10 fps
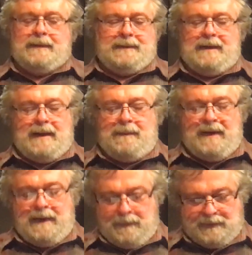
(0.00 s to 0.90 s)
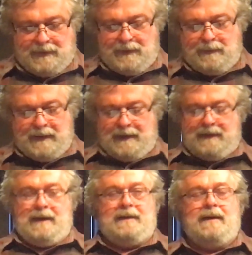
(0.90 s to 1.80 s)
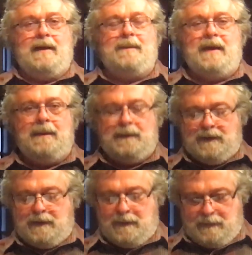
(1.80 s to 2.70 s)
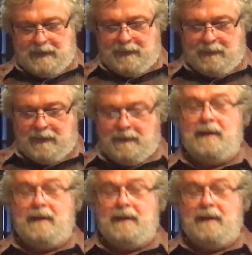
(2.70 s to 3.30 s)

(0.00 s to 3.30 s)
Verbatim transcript: to not be able to do anything, to not be able to go anywhere.